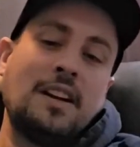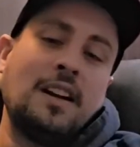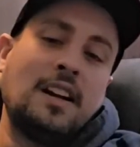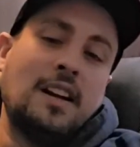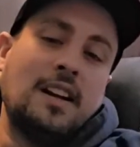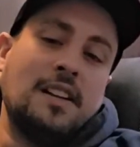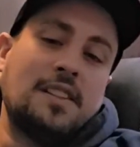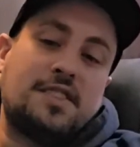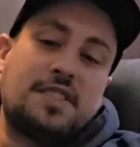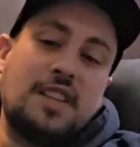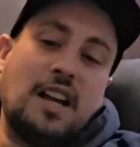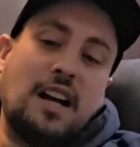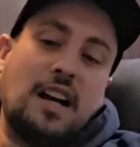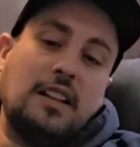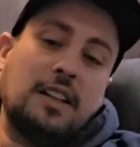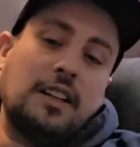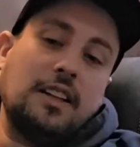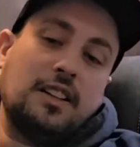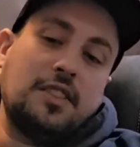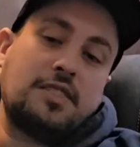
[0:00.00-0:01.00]

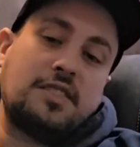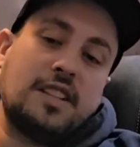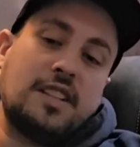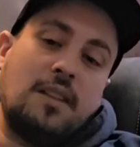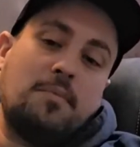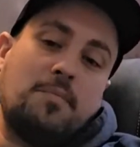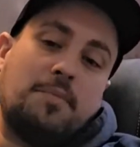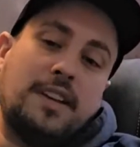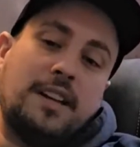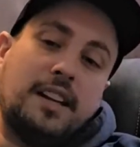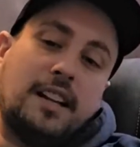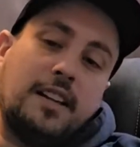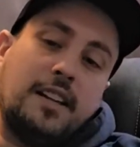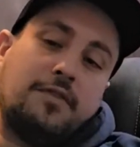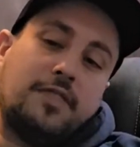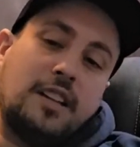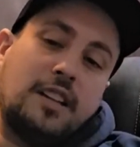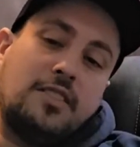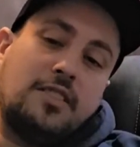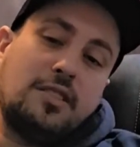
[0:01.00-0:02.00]
sell it or something, and if
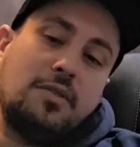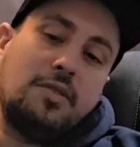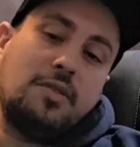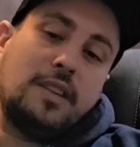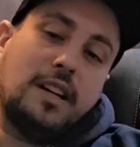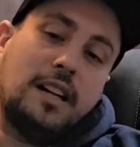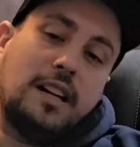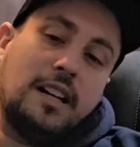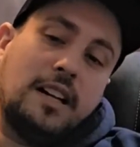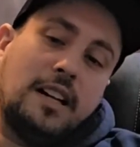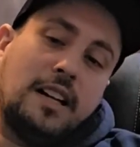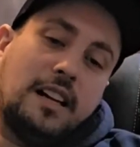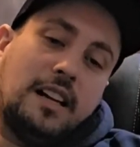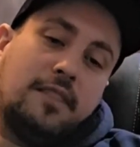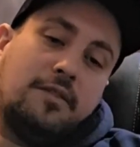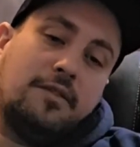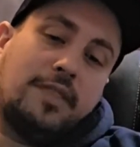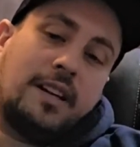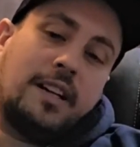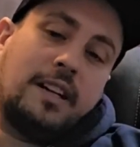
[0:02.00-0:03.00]
they do that
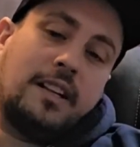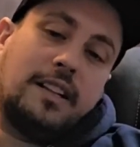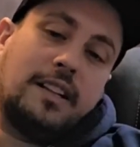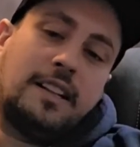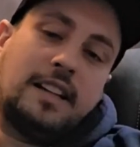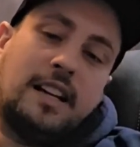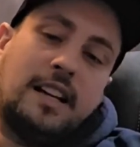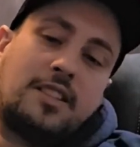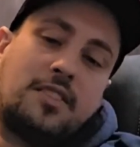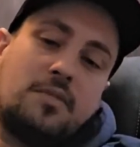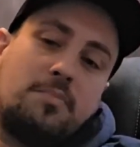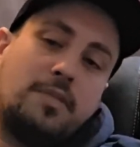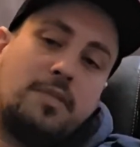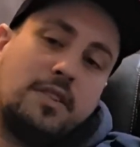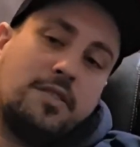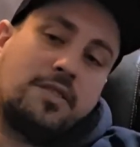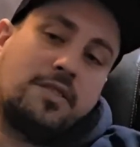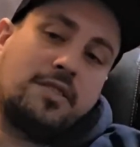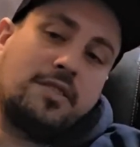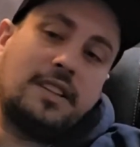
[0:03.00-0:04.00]
and violate
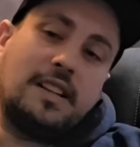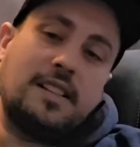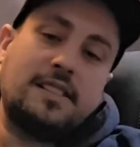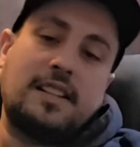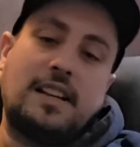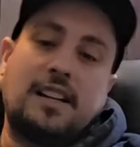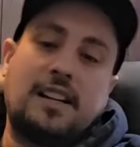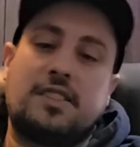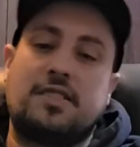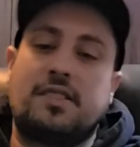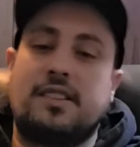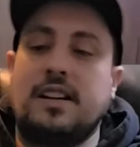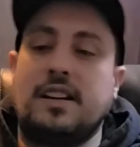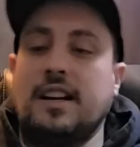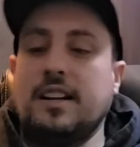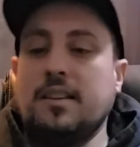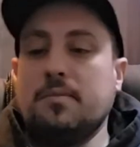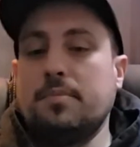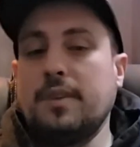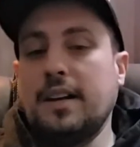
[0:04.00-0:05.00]
attribution, that's actually
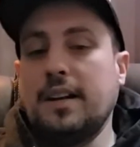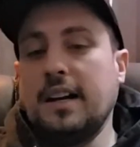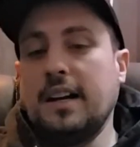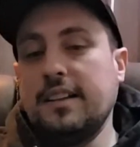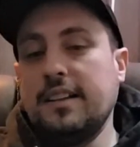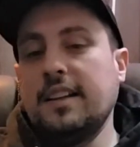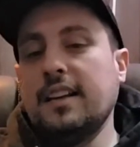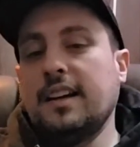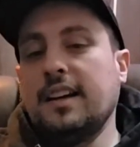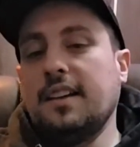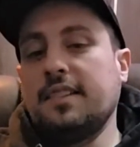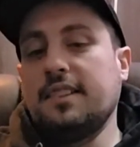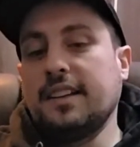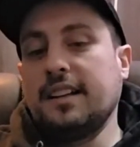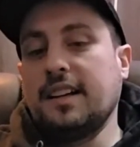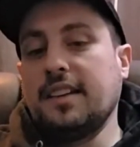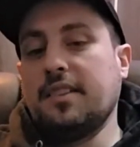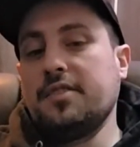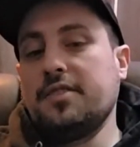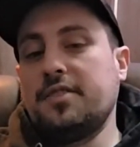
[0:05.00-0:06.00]
kind of bad. I think
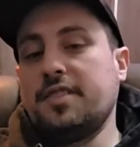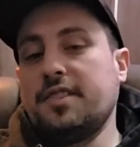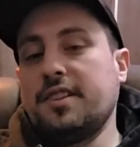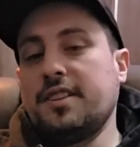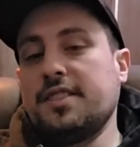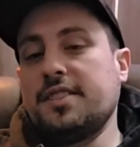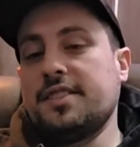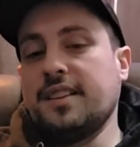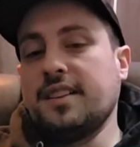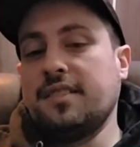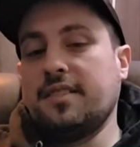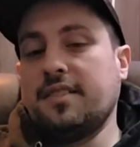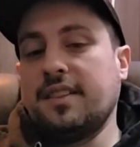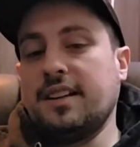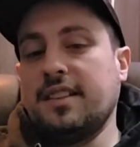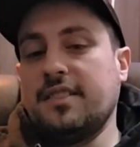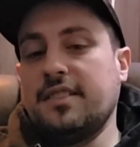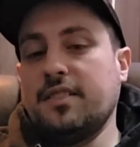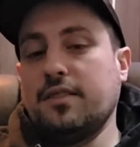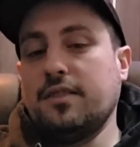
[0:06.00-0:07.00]
others should consider
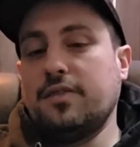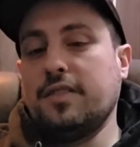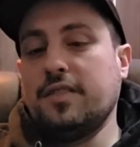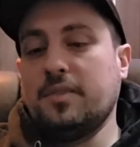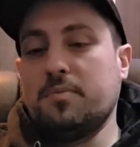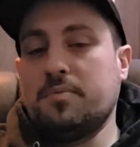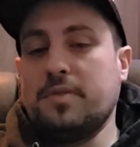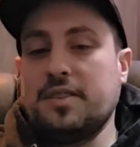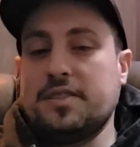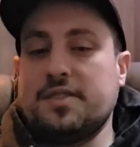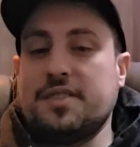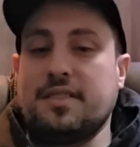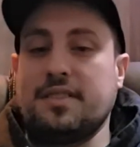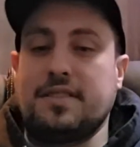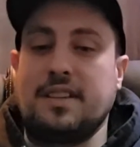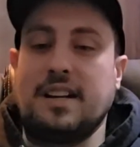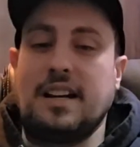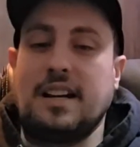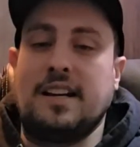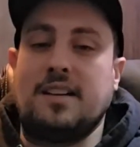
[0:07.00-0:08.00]
that too for their personal
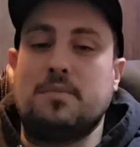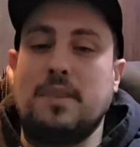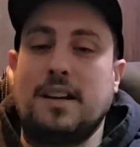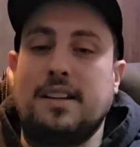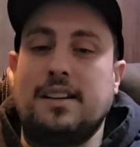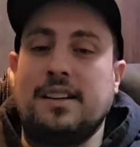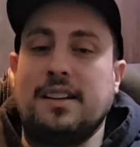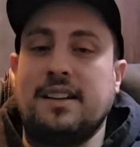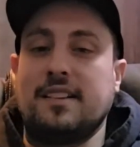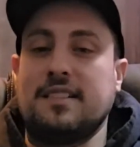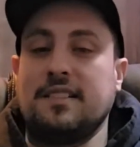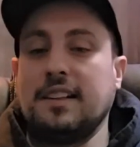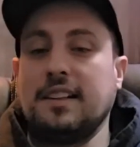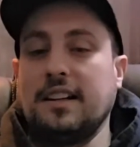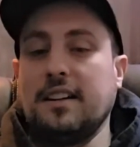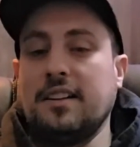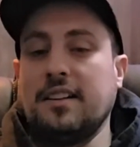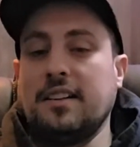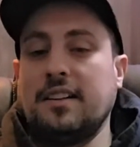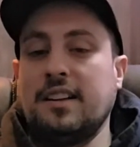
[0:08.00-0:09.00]
data, making it
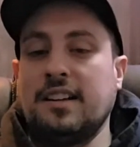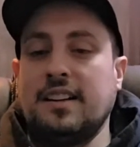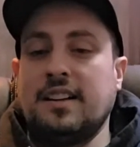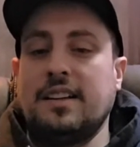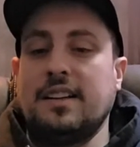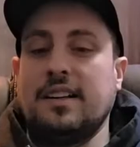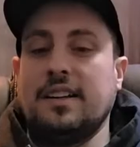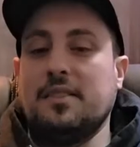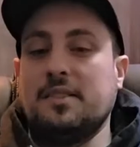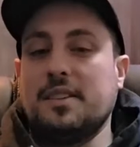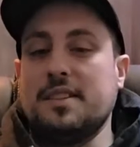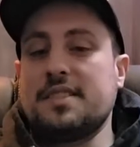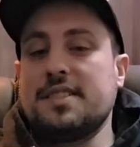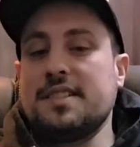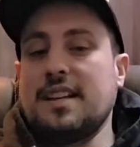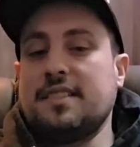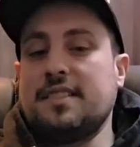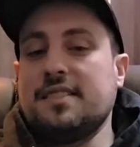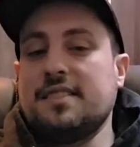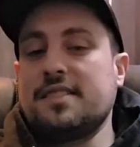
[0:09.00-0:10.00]
clear,
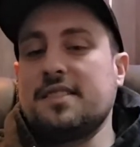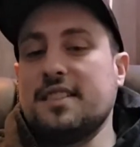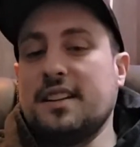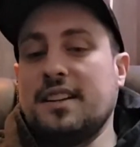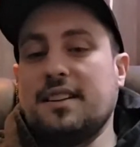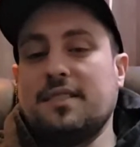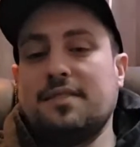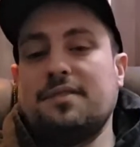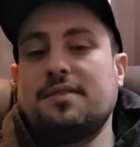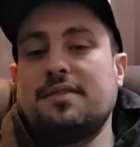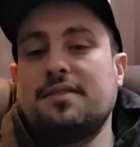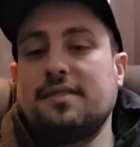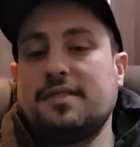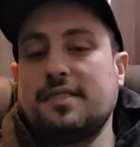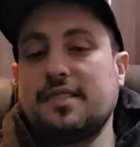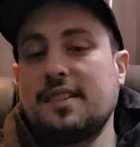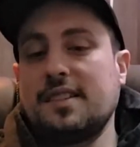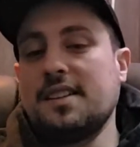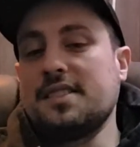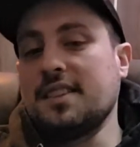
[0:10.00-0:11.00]
consent to stuff.
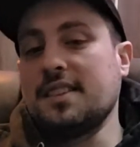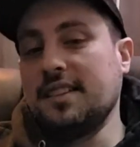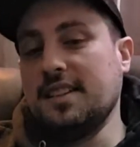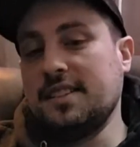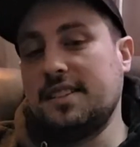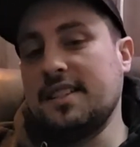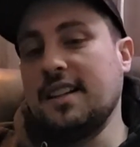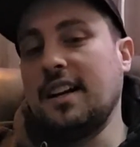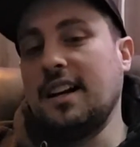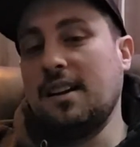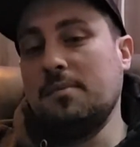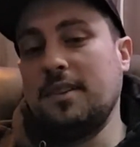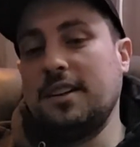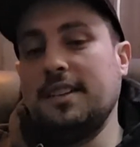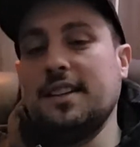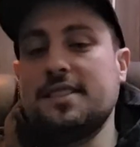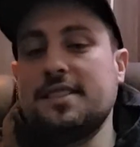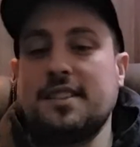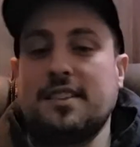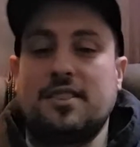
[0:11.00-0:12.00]
Because in this timeline,
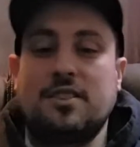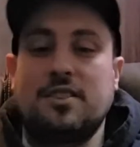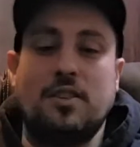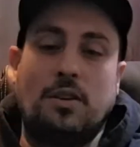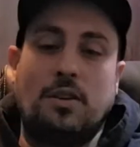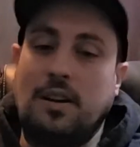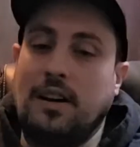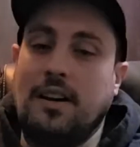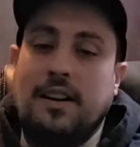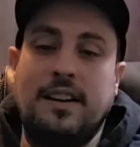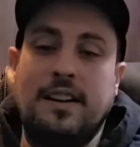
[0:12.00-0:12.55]
that's ignored.